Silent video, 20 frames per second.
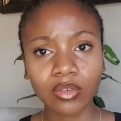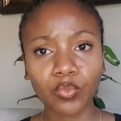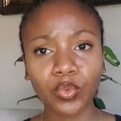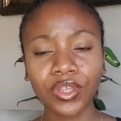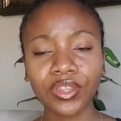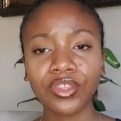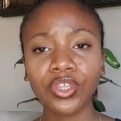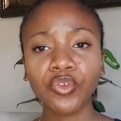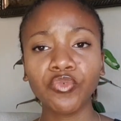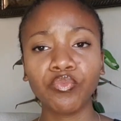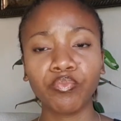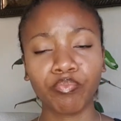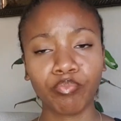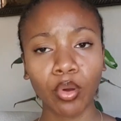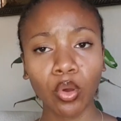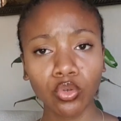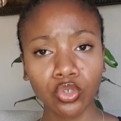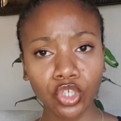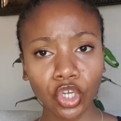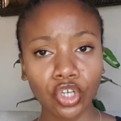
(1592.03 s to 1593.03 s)
When they
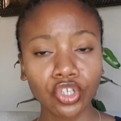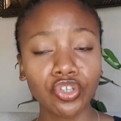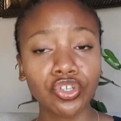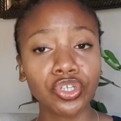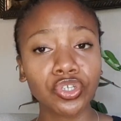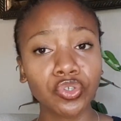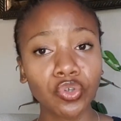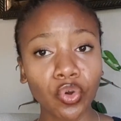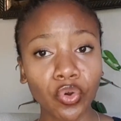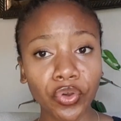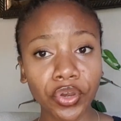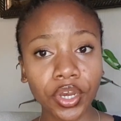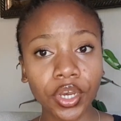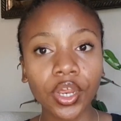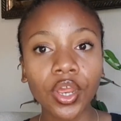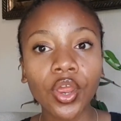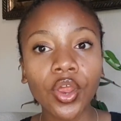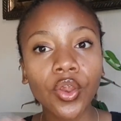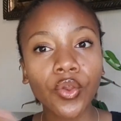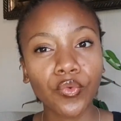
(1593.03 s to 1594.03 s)
post you on their
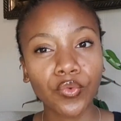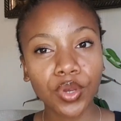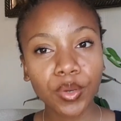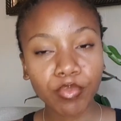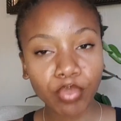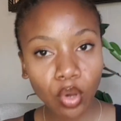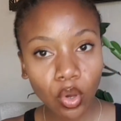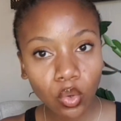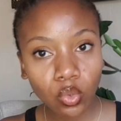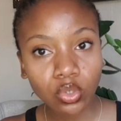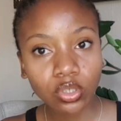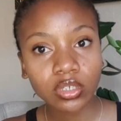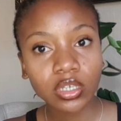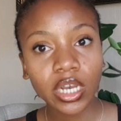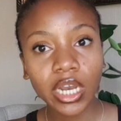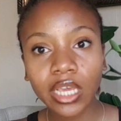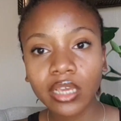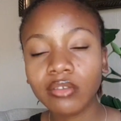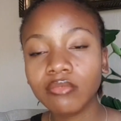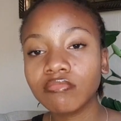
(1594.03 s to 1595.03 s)
story, repost,
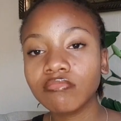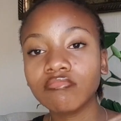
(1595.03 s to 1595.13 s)
like.